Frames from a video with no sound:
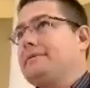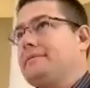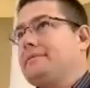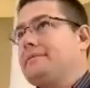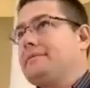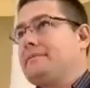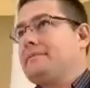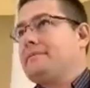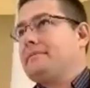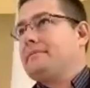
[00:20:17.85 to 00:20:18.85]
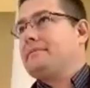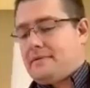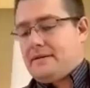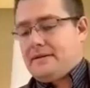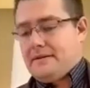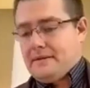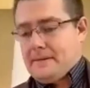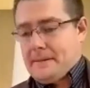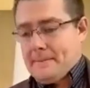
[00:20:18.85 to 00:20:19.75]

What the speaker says: Nothing is said.